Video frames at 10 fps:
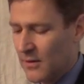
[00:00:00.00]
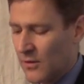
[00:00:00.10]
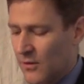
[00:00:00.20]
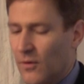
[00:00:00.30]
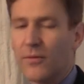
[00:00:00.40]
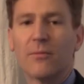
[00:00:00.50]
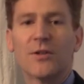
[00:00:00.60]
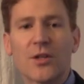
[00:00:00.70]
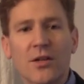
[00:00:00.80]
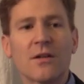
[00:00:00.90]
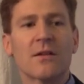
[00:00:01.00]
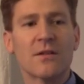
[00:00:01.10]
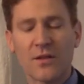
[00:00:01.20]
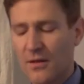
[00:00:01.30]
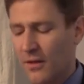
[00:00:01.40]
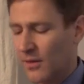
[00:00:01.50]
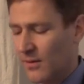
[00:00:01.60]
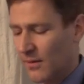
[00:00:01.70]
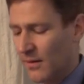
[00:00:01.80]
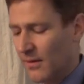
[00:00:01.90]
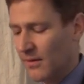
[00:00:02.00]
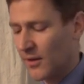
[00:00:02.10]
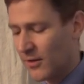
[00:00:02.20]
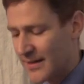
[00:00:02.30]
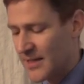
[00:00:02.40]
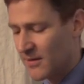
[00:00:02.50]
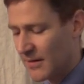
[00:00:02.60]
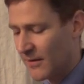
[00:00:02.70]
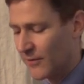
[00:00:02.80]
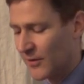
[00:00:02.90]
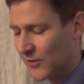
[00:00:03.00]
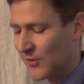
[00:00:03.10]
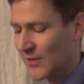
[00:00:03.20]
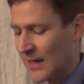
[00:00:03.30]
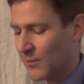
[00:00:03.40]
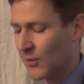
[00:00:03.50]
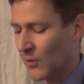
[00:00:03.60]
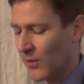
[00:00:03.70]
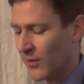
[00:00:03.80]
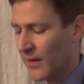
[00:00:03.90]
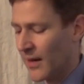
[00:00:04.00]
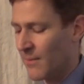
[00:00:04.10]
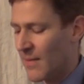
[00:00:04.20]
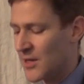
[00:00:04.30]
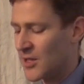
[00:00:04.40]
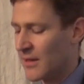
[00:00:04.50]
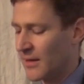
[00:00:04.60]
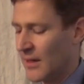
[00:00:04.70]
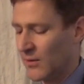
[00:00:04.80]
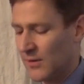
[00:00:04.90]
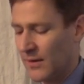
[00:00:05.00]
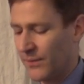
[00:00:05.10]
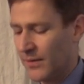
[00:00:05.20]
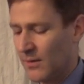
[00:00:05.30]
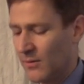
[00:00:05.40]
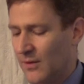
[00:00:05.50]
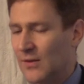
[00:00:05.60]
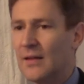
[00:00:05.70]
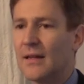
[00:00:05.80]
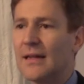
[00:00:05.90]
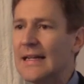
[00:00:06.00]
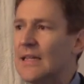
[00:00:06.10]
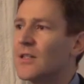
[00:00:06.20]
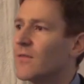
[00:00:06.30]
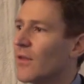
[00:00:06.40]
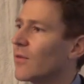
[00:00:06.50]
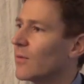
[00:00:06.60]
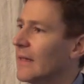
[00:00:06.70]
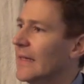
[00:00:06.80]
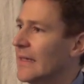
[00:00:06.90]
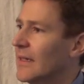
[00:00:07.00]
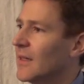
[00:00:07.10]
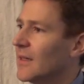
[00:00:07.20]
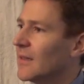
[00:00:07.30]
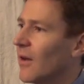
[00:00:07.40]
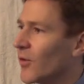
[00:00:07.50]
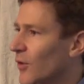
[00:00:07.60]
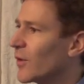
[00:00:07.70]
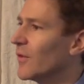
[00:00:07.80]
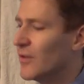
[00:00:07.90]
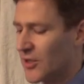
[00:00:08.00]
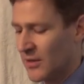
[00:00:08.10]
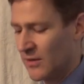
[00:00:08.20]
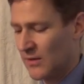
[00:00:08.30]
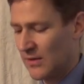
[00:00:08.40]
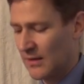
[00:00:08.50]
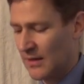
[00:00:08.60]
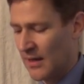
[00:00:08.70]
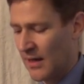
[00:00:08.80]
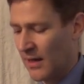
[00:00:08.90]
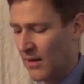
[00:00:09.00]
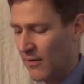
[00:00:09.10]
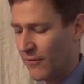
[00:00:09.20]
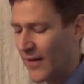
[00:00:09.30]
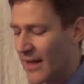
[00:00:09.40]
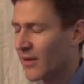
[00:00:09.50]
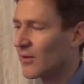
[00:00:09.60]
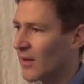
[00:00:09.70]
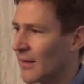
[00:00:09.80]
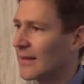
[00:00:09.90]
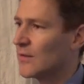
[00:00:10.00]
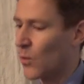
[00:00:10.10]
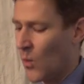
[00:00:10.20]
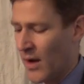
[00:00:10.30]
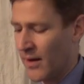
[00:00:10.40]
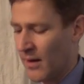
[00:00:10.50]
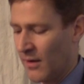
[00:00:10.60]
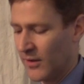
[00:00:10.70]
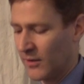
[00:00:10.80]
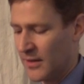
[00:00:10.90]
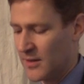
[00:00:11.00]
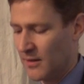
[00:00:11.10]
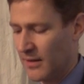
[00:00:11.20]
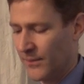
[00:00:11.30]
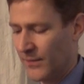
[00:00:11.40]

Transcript: So if we return to the criteria for a sustainable order that I mentioned at the outset, we see that each of the three alternative visions fails on at least one of the criteria.